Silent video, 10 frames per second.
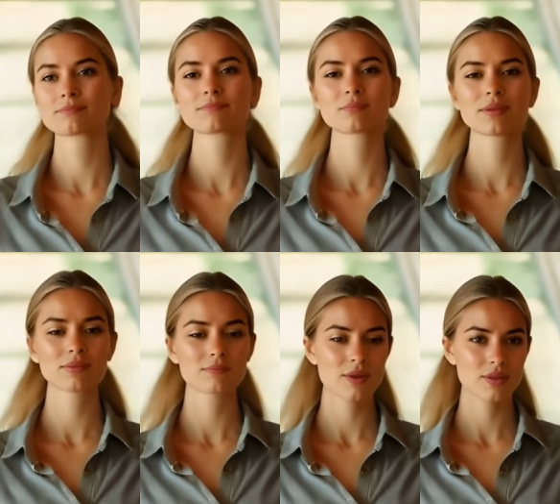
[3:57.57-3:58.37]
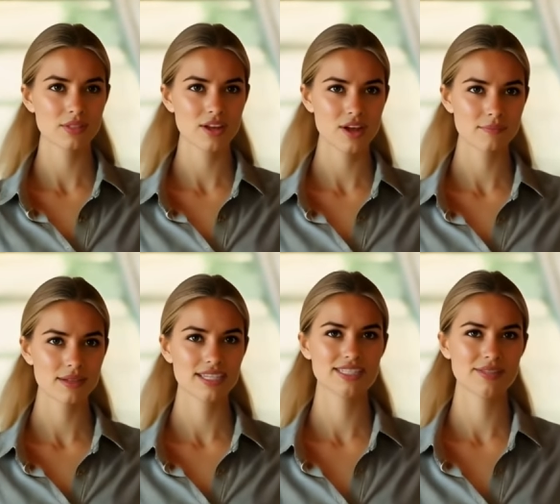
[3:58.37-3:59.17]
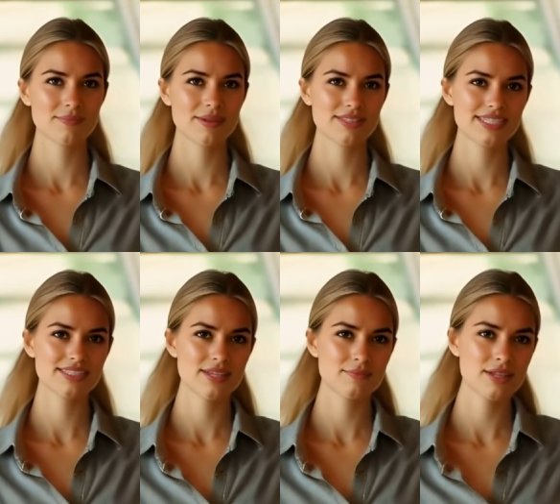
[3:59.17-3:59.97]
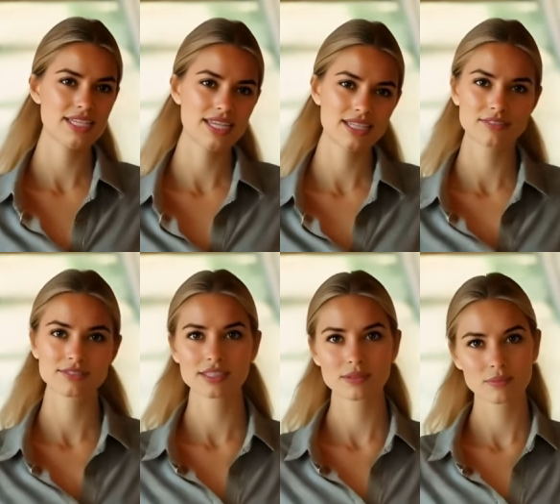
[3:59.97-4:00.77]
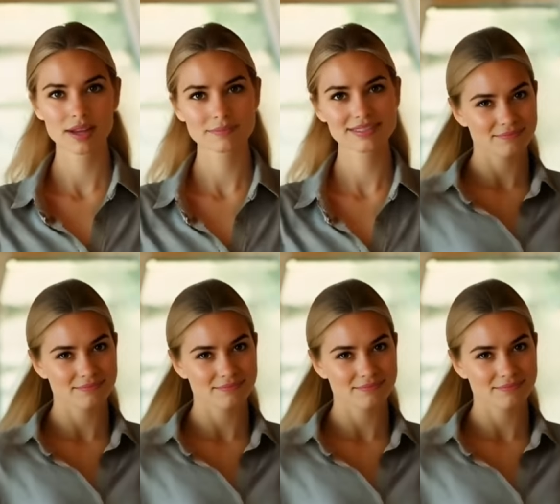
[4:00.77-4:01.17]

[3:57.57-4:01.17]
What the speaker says: We were both called by the composing subroutine of this script.